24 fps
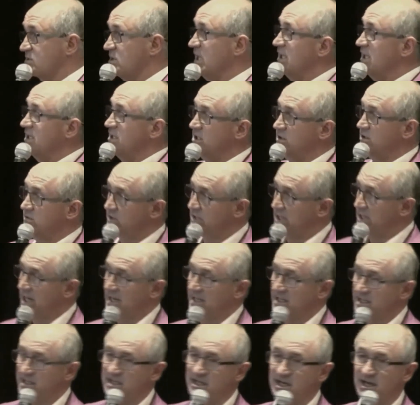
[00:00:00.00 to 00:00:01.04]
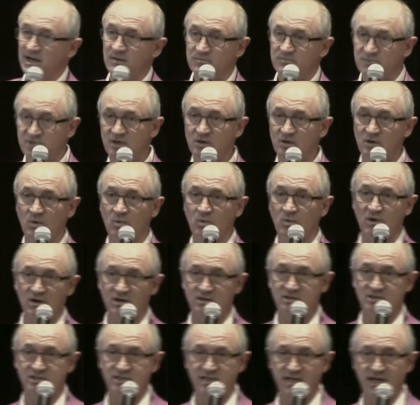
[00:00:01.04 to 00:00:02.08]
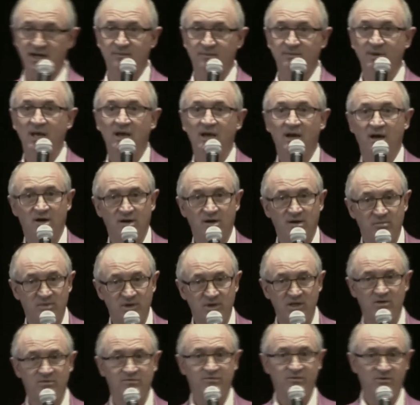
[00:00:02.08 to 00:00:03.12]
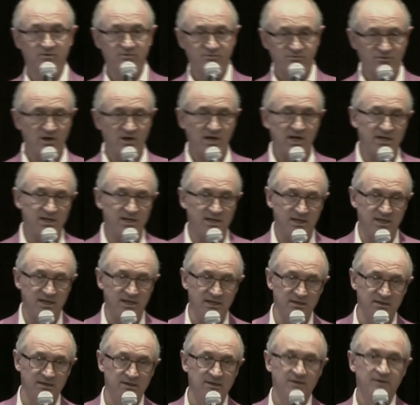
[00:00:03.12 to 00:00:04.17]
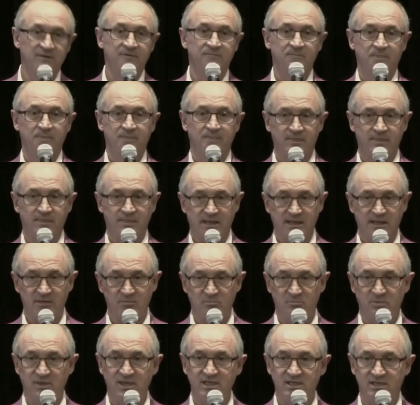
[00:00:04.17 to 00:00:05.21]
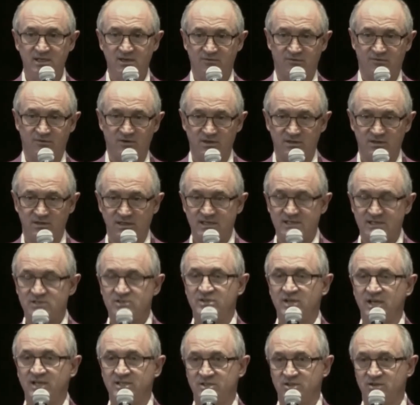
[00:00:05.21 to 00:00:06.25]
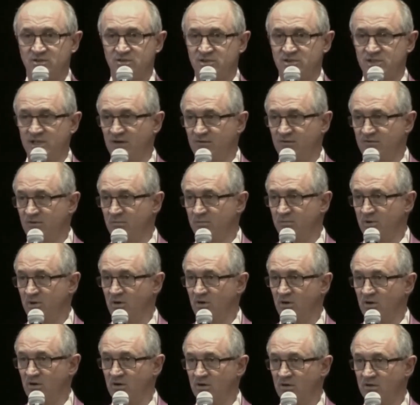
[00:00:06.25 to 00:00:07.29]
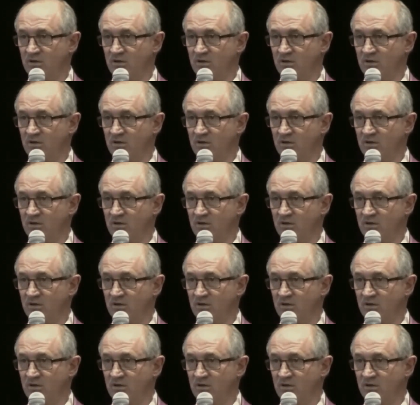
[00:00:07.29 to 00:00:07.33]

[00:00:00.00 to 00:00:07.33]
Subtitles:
You've got to come to a workshop on a beautiful Friday and different. Set yourself apart.